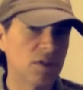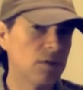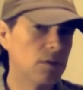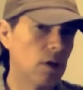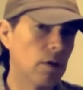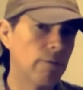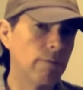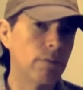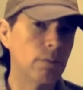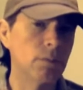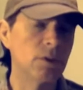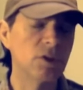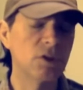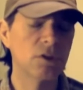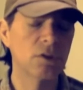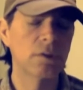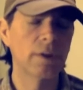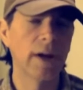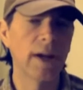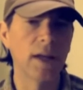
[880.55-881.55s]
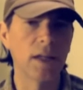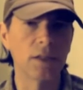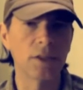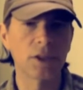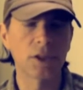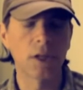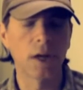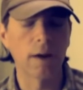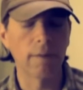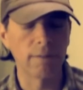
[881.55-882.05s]
start from
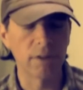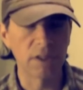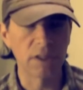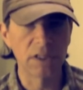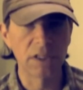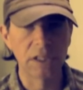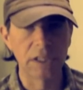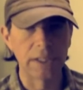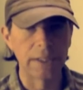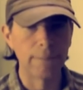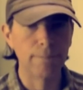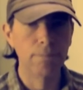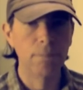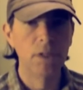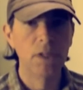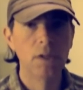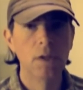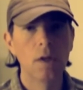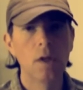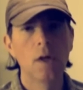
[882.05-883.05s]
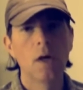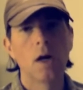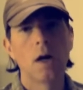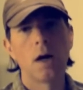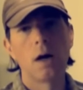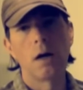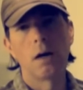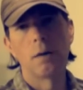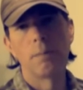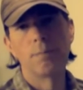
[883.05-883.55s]
scratch, obviously,
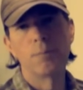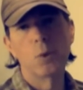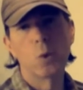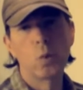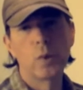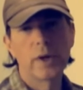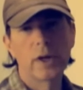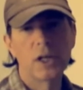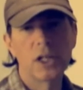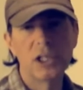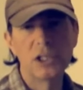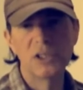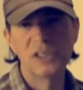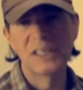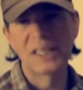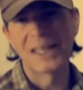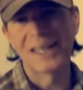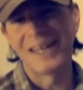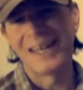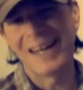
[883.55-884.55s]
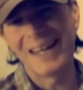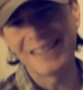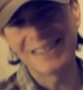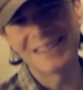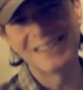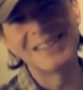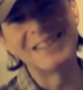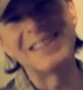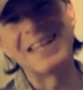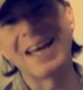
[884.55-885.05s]
we are using
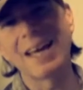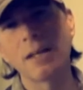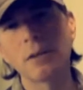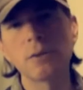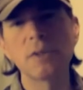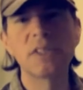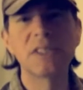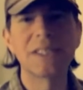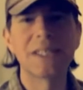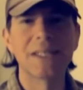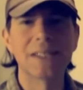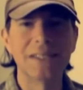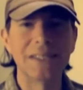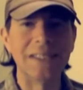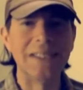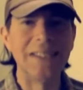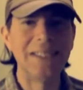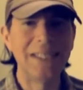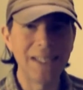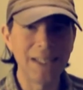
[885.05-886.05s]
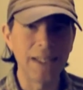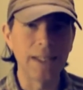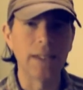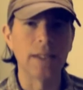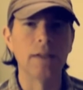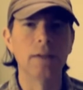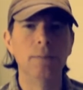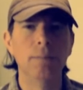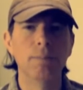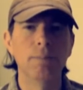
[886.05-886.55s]
NASA's LunarSail
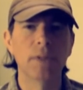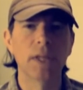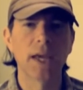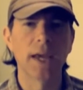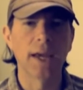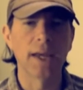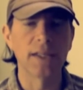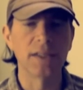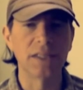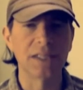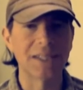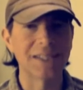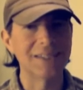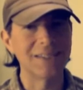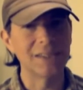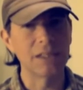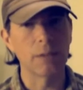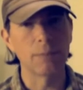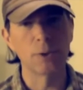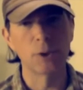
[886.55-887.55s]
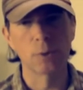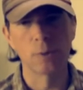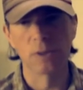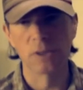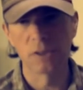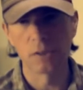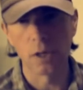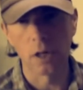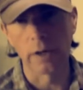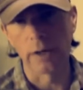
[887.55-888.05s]
D as a conceptual
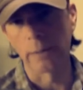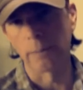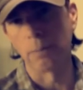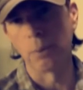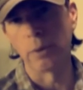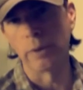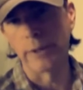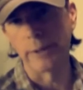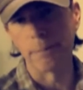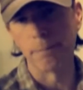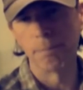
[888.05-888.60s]
starting point.